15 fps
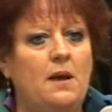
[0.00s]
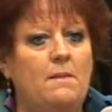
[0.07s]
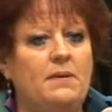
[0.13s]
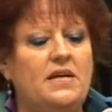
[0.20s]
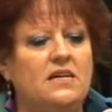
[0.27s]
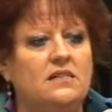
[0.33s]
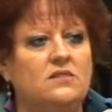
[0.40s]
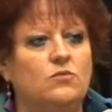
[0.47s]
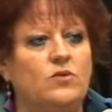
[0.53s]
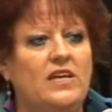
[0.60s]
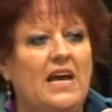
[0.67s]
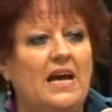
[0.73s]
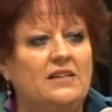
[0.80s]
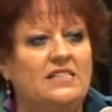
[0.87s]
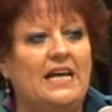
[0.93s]
because we
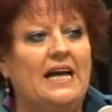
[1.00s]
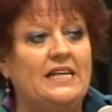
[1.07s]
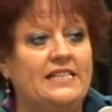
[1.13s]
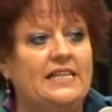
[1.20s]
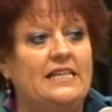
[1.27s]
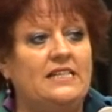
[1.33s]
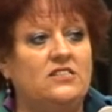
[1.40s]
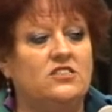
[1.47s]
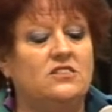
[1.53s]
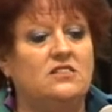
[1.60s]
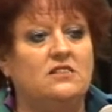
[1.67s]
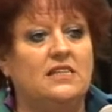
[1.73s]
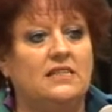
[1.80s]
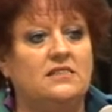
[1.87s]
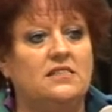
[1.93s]
had calculated
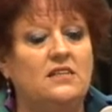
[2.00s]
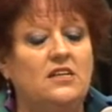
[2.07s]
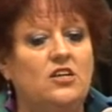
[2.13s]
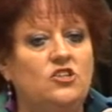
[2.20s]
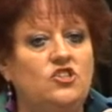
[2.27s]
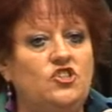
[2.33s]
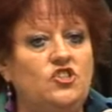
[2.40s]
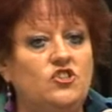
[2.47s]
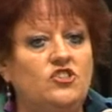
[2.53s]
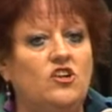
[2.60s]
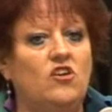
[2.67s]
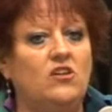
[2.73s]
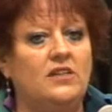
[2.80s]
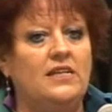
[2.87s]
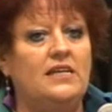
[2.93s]
that should
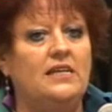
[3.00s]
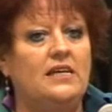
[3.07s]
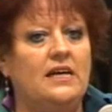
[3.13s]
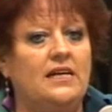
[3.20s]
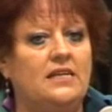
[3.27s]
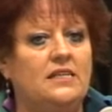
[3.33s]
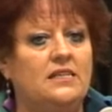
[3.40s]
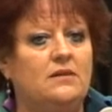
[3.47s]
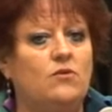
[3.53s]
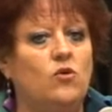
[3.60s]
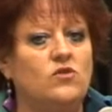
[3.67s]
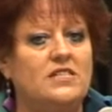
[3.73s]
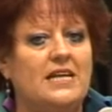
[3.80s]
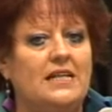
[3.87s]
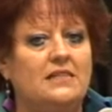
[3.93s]
all the
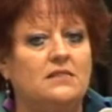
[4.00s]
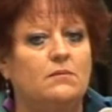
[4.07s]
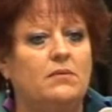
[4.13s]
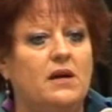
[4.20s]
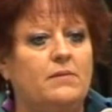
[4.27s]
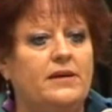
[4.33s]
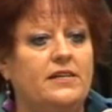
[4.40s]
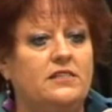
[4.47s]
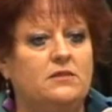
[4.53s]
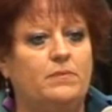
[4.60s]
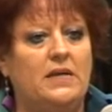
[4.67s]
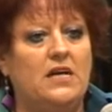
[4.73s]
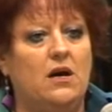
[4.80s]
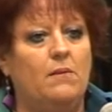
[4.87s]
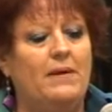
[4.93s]
hotels in Barbados
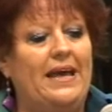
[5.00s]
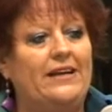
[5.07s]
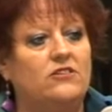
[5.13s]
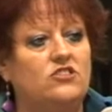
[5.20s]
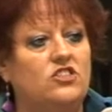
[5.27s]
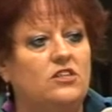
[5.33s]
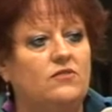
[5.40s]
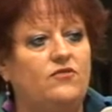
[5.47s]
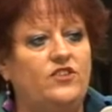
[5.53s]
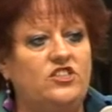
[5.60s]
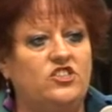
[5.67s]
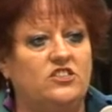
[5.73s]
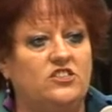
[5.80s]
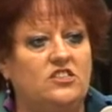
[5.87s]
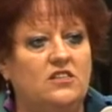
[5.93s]
become energy
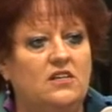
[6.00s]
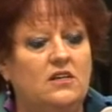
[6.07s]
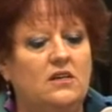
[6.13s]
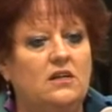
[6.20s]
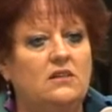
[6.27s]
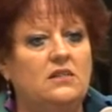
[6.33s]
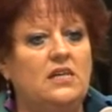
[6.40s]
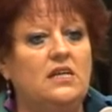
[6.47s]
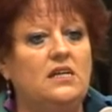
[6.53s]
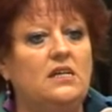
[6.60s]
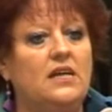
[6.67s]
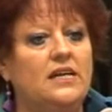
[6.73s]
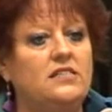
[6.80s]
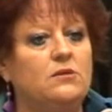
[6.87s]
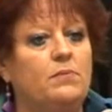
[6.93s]
efficient, the
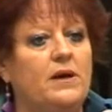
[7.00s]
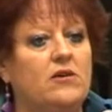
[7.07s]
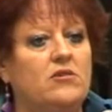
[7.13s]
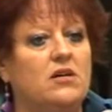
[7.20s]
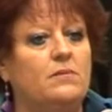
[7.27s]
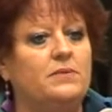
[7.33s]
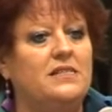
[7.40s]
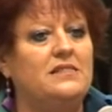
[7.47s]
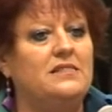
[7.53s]
light and power company